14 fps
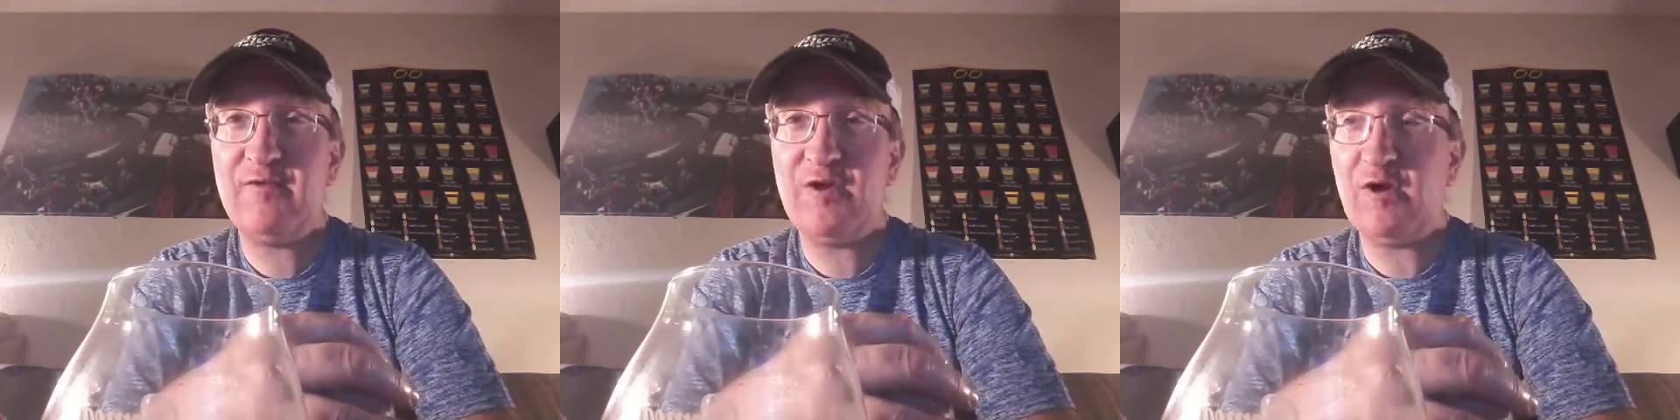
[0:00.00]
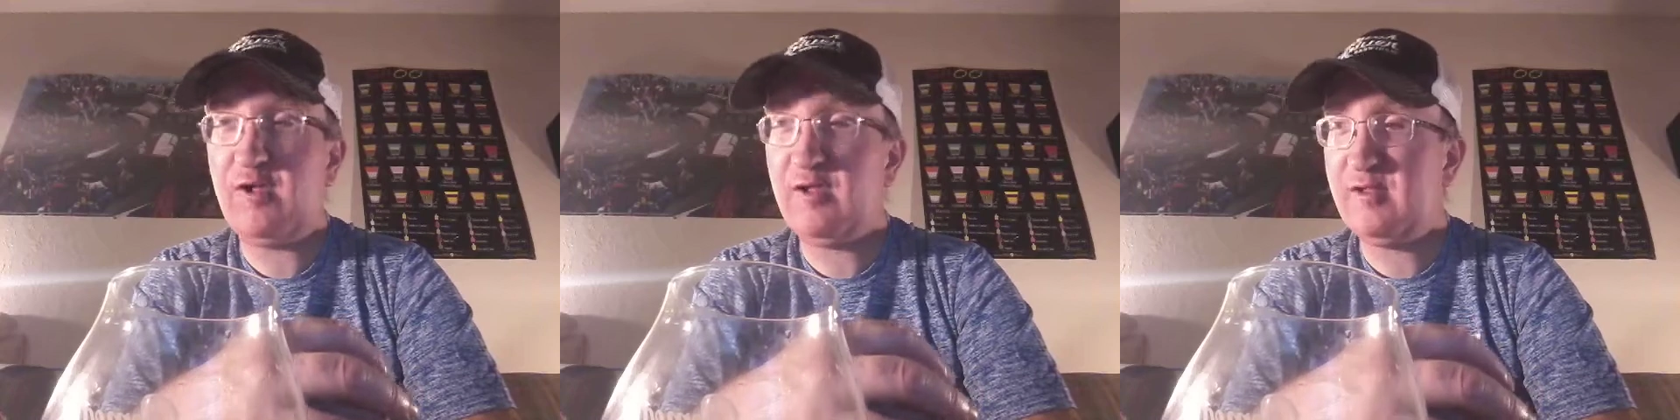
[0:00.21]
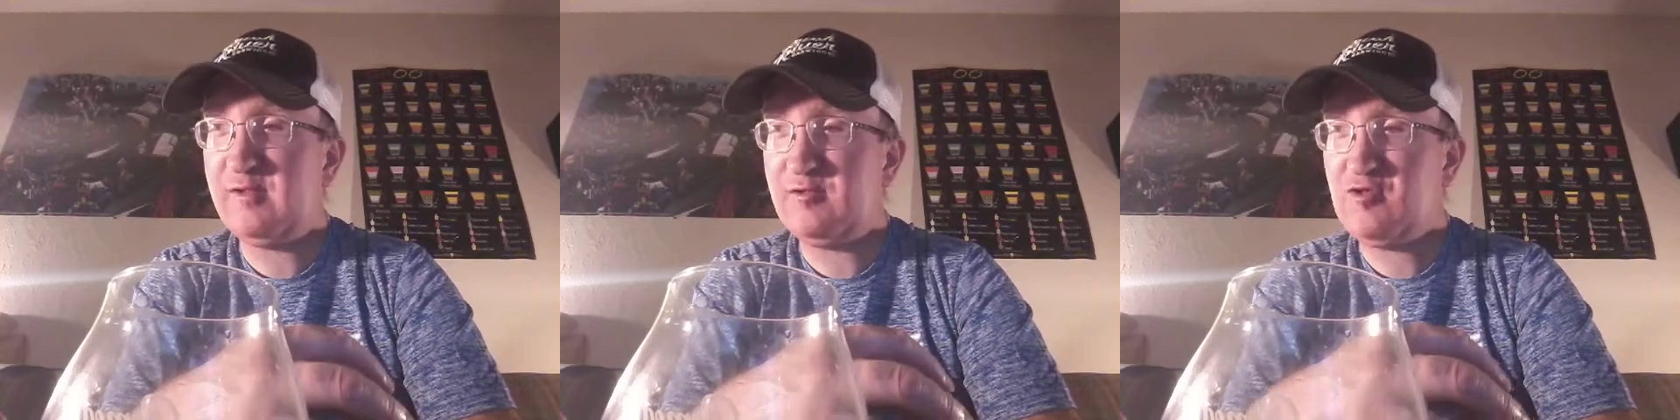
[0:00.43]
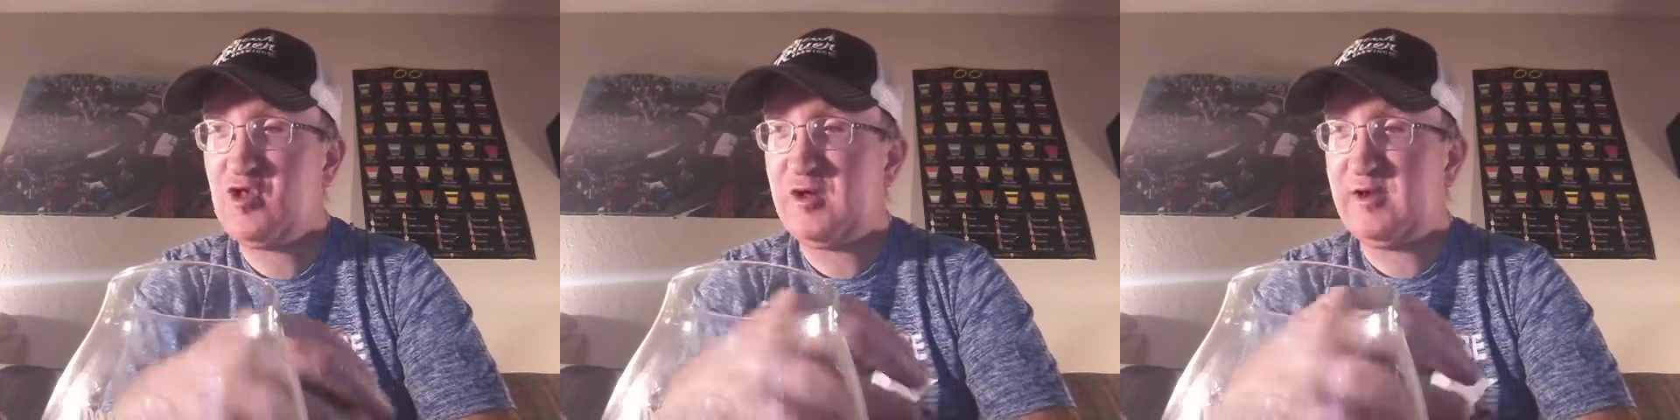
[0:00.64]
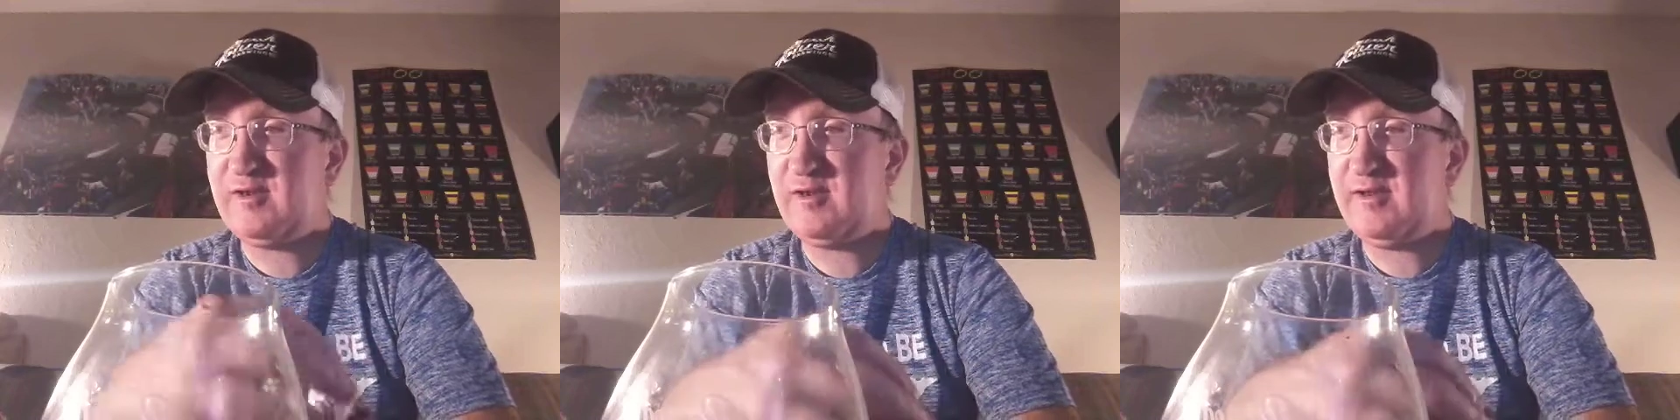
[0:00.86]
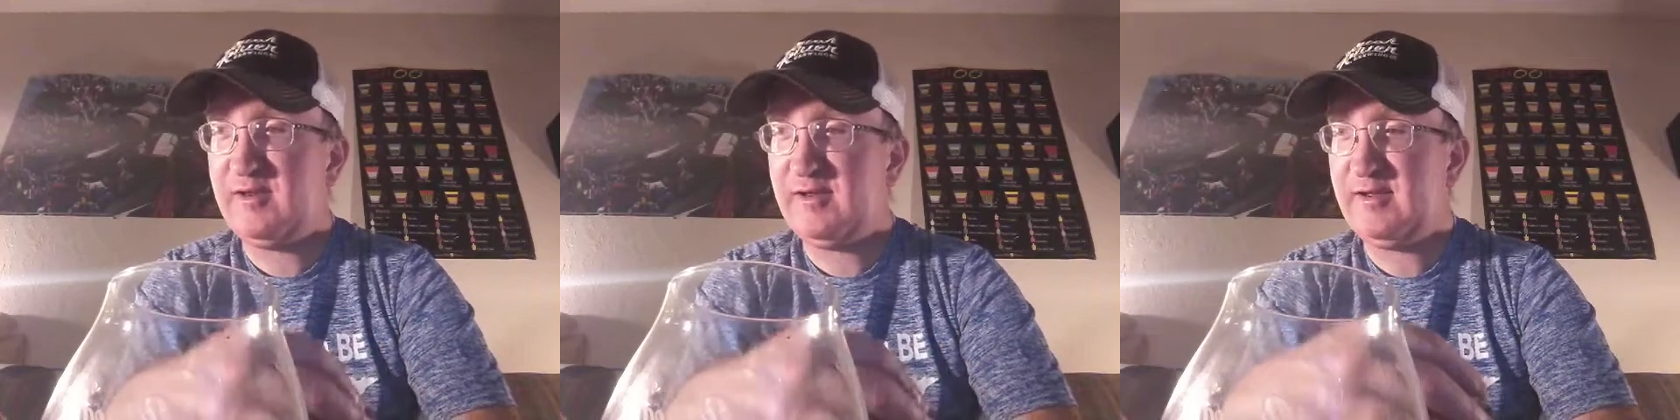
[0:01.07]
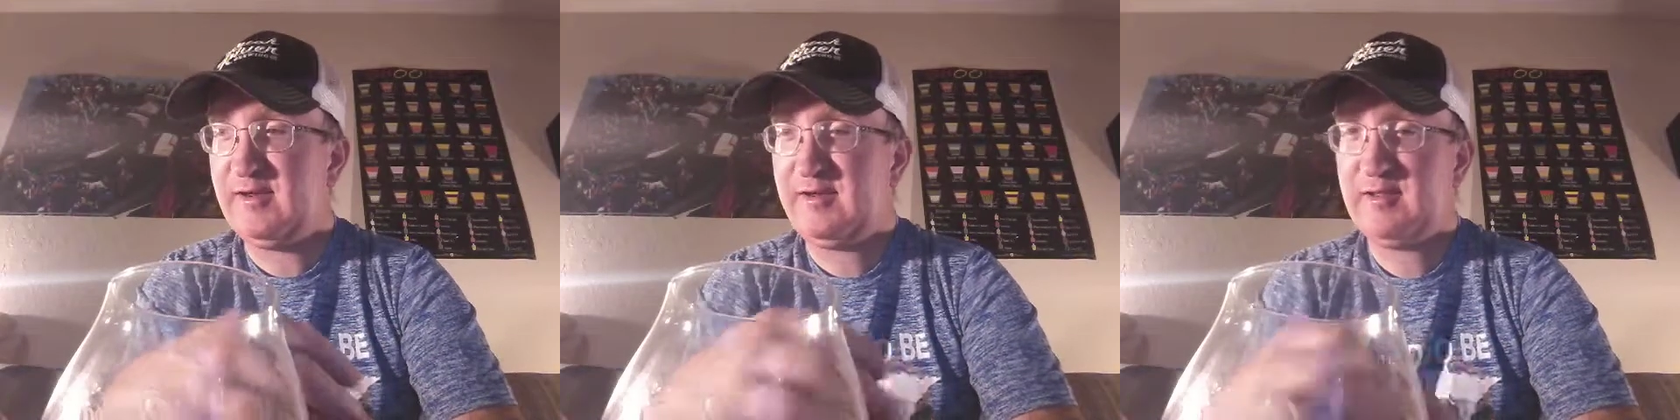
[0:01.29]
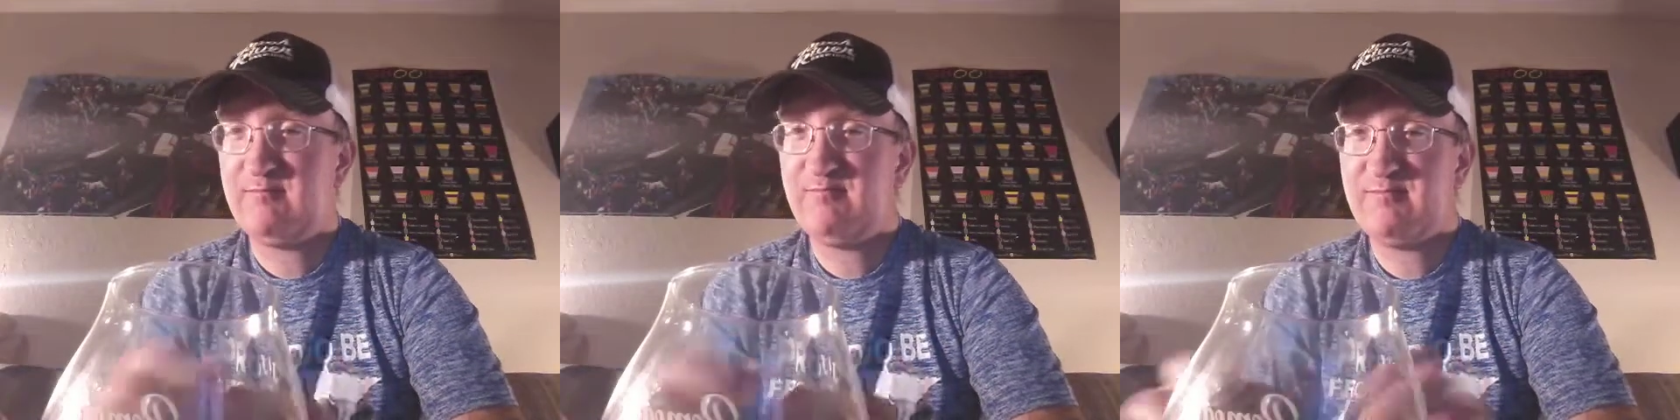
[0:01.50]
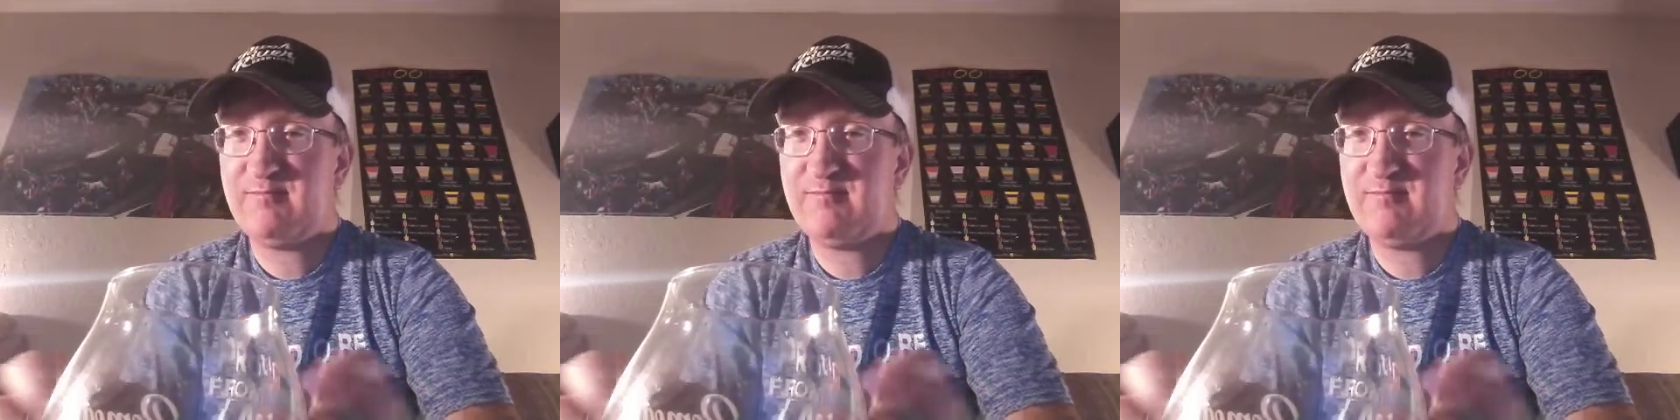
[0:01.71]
y'all a chug tonight.